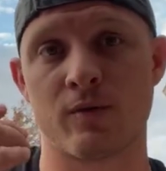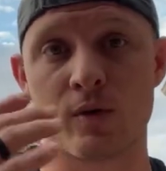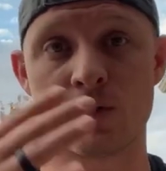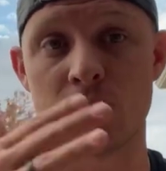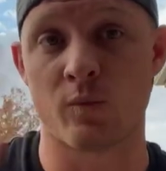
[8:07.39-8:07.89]

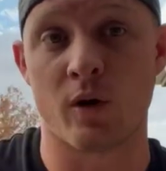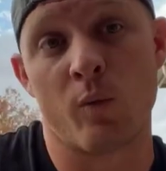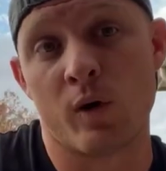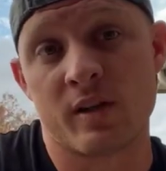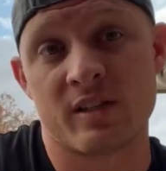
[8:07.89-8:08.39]
versus what it
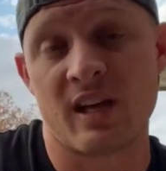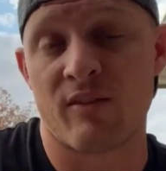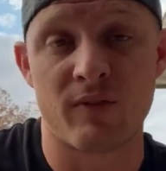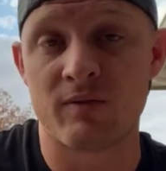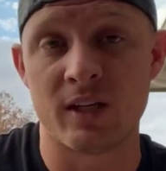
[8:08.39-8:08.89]
was
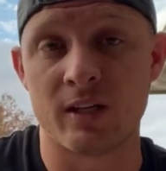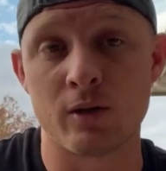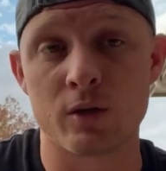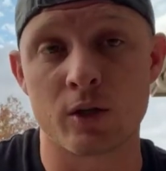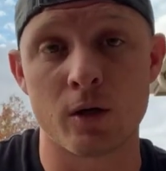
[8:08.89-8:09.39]
10, 15
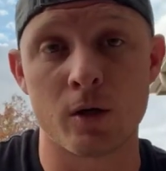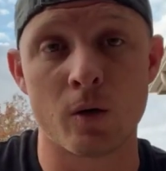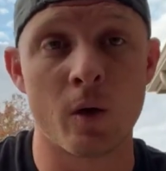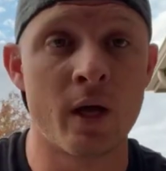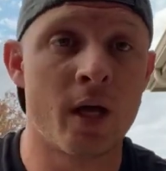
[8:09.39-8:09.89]
years
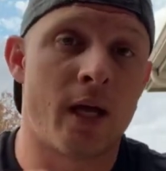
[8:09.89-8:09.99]
ago.